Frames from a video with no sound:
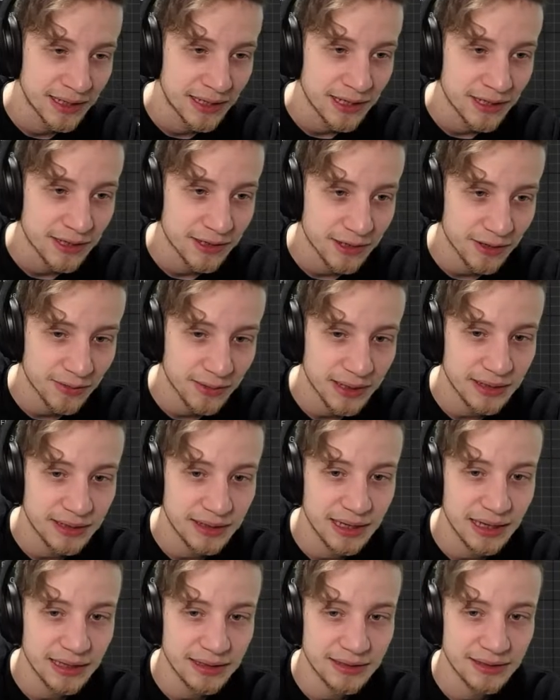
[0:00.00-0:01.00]
So it
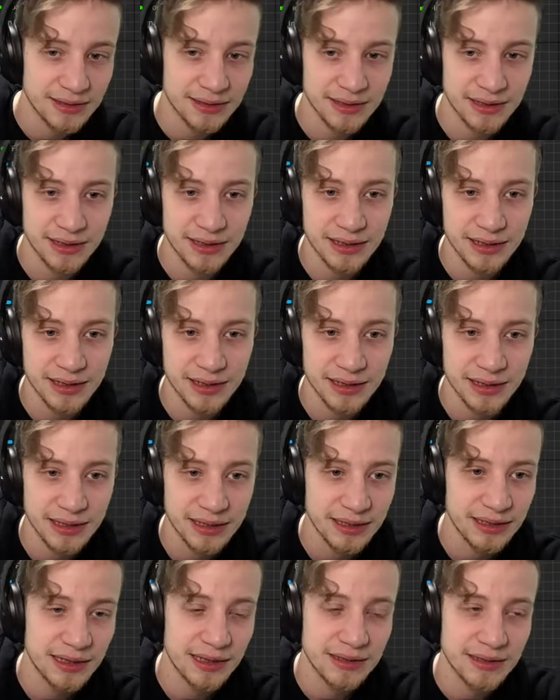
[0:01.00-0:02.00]
gets a
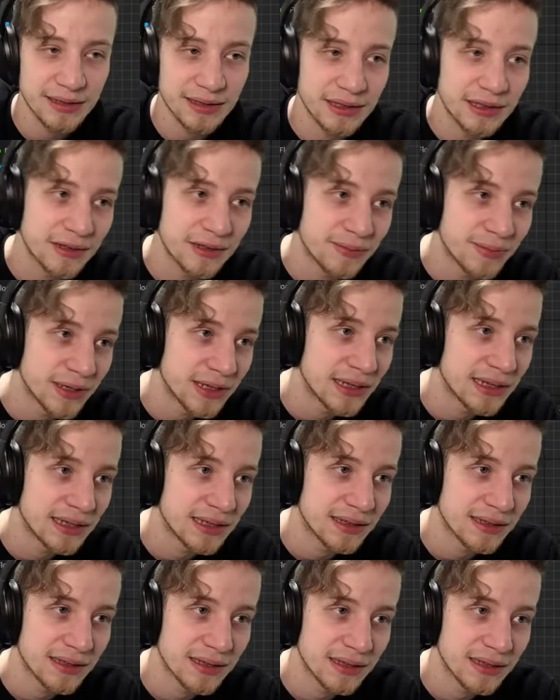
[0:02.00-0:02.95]
little bit